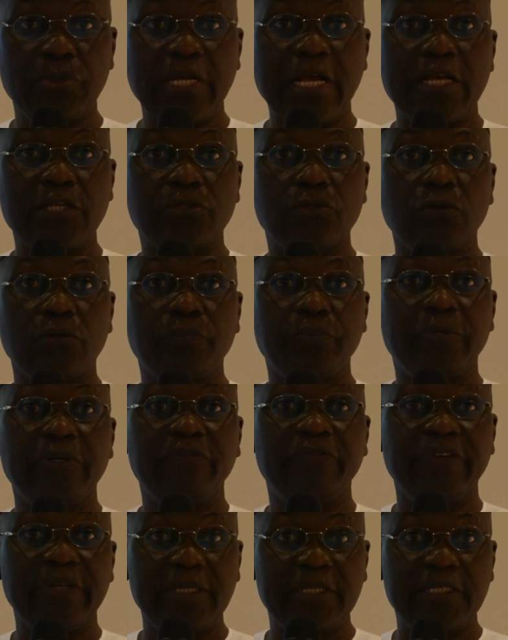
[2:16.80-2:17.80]
has not
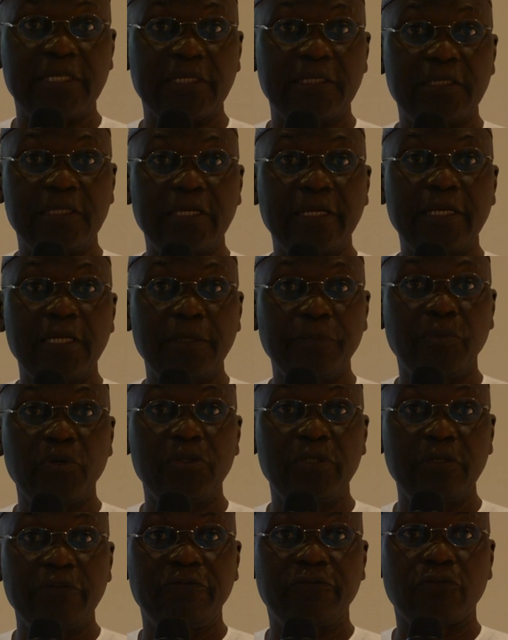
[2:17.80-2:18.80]
prevented
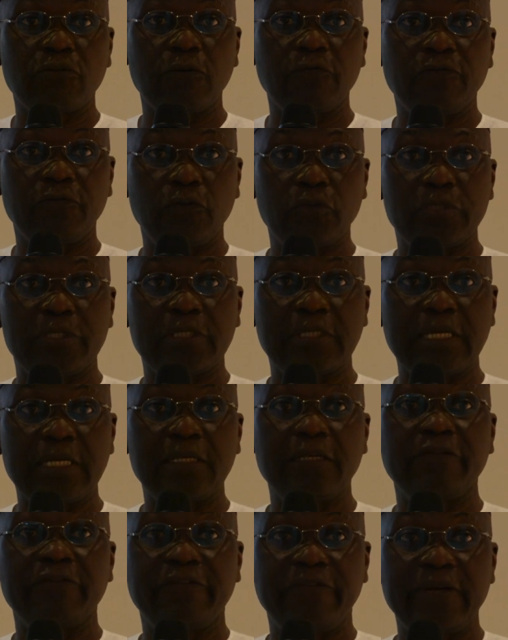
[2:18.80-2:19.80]
anybody from voting,
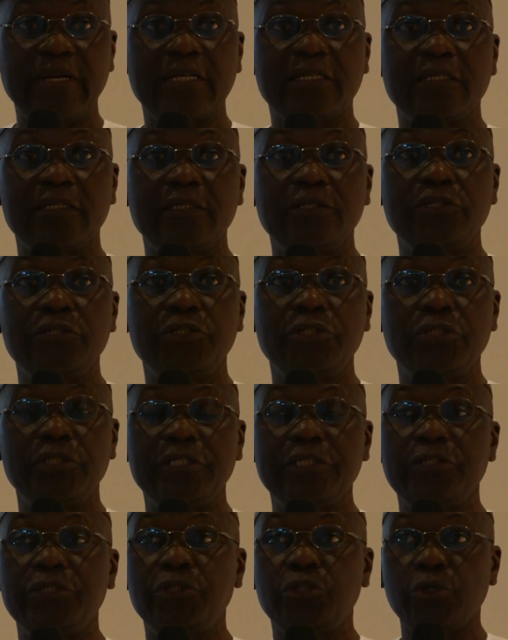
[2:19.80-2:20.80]
and in fact
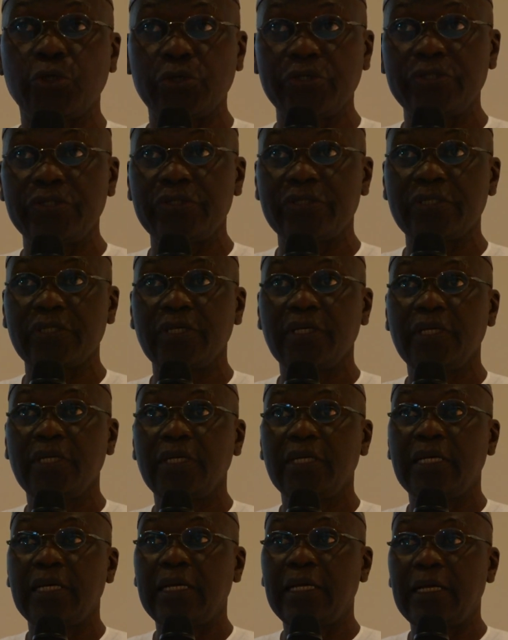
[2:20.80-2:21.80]
enjoins
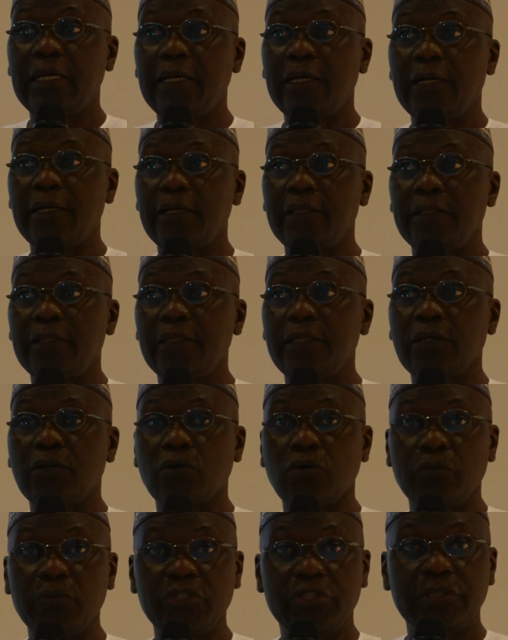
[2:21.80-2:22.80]
the
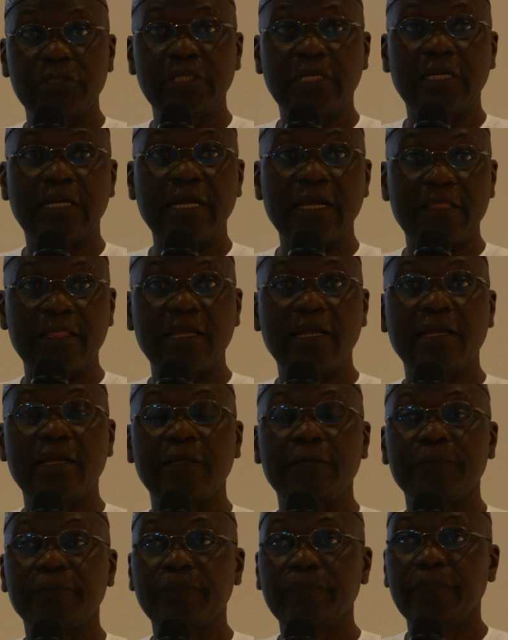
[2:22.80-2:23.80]
Commission and other